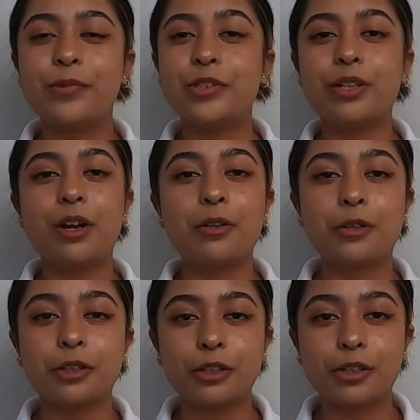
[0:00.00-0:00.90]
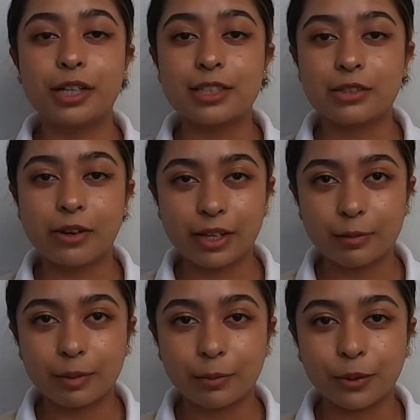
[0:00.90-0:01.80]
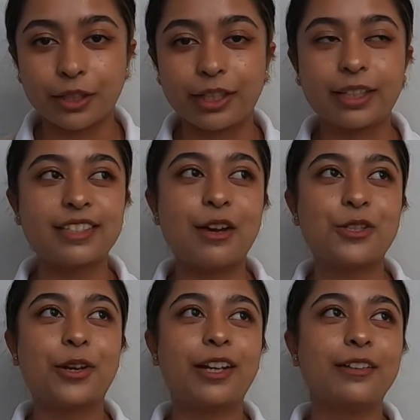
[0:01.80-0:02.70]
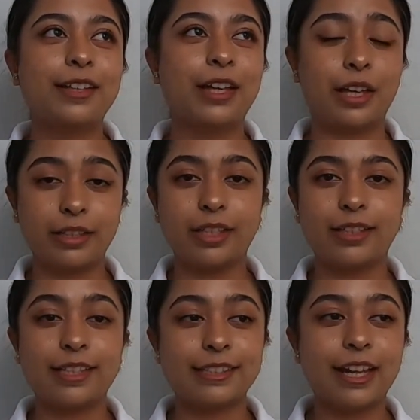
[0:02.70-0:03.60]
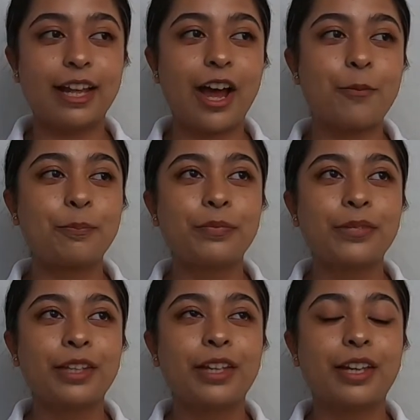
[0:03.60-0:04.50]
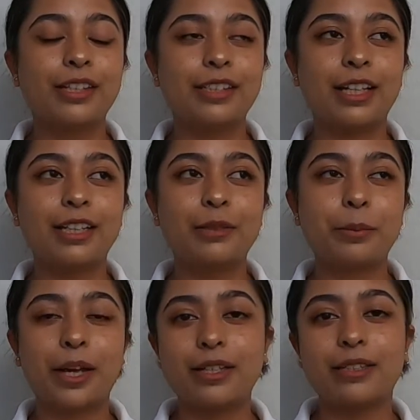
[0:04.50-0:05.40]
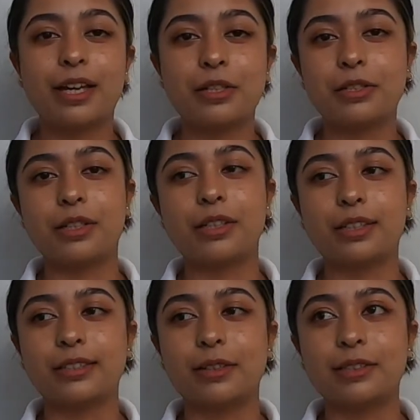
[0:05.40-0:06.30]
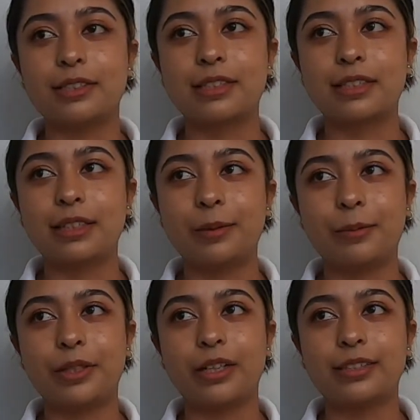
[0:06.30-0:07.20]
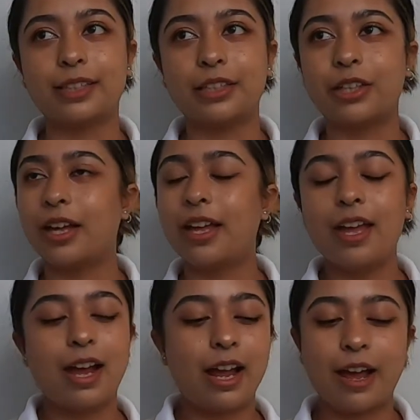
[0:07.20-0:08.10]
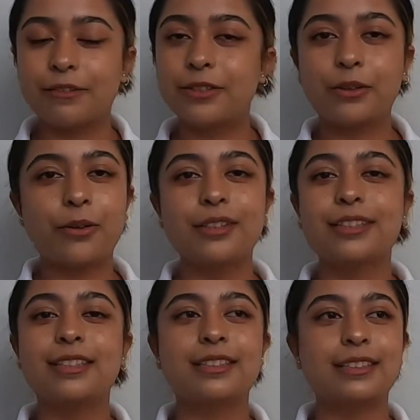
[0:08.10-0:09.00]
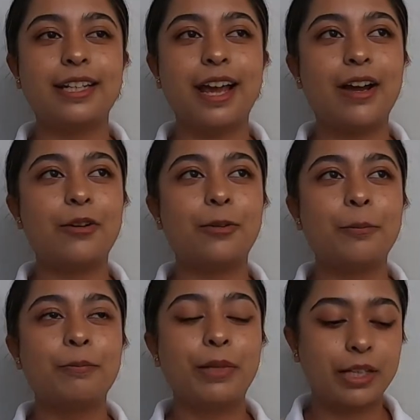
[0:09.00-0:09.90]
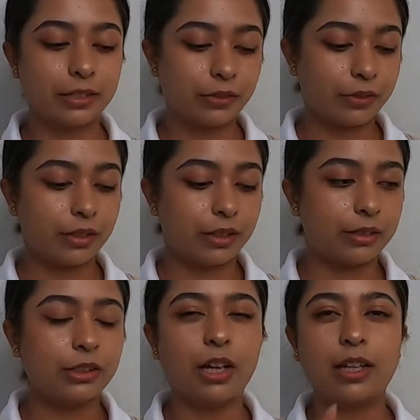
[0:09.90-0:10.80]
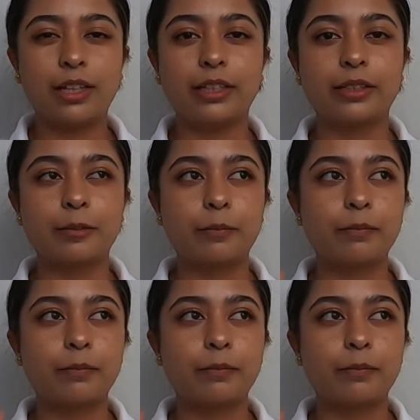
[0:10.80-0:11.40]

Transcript: Do not order at 2 a.m. in the morning, because I was trying out the Yesstyle app, and I didn't pay attention because I was sleepy, and I was like, yeah, I have to order this now because of the, you know how like